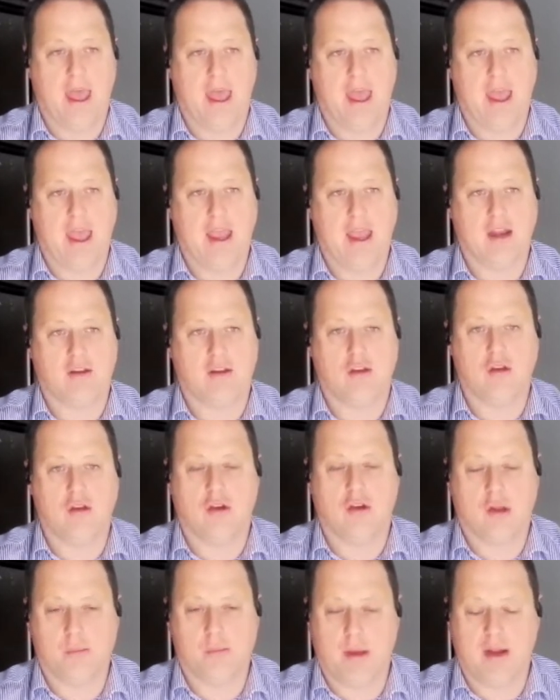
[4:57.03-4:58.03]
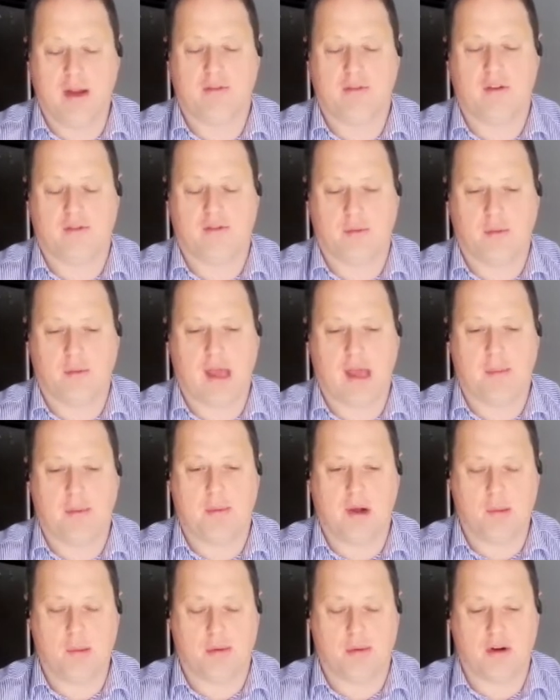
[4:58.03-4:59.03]
and you can benefit from
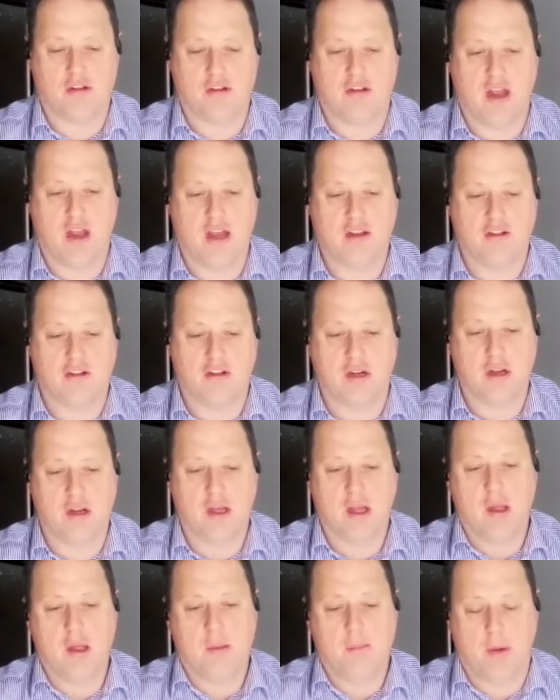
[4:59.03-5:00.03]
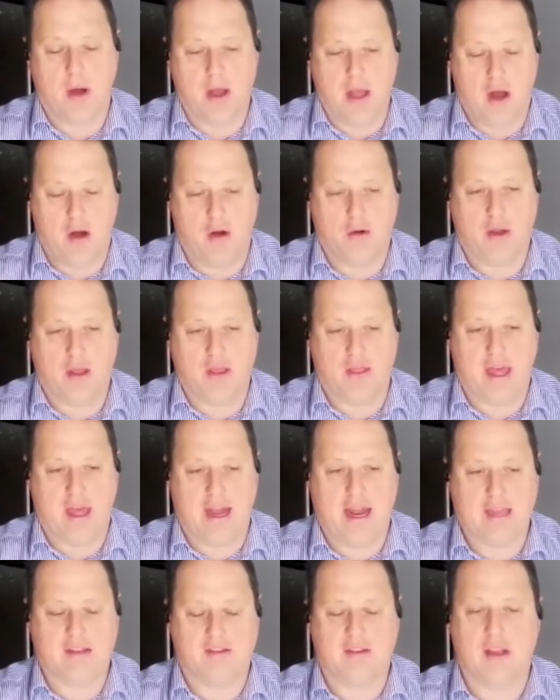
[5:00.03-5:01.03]
capital appreciation by holding that
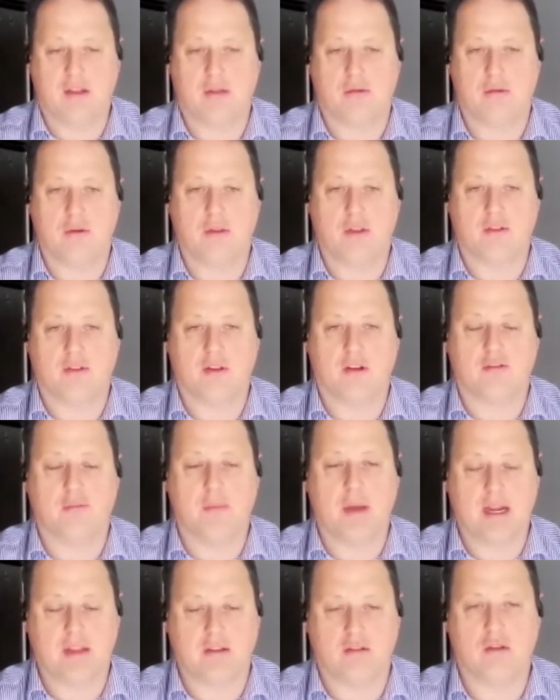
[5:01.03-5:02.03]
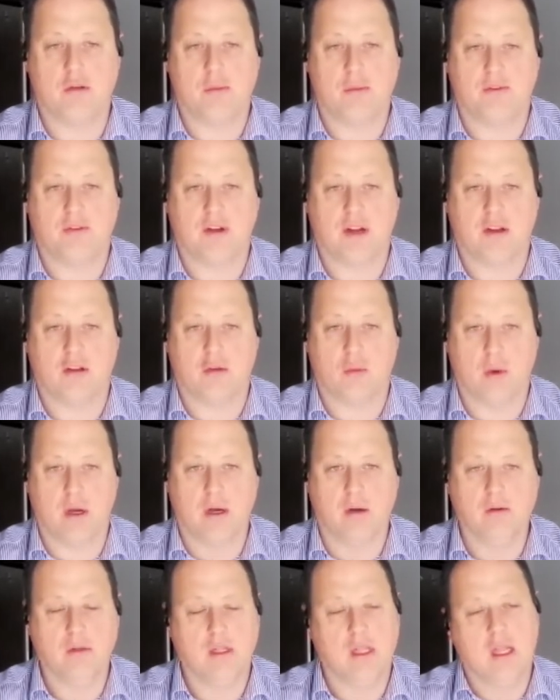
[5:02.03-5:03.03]
asset through the self-managed super fund as
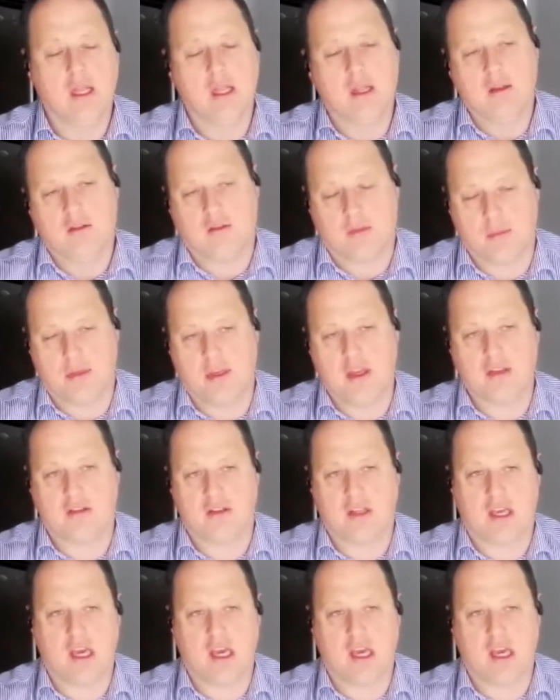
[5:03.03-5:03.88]
well. Some things to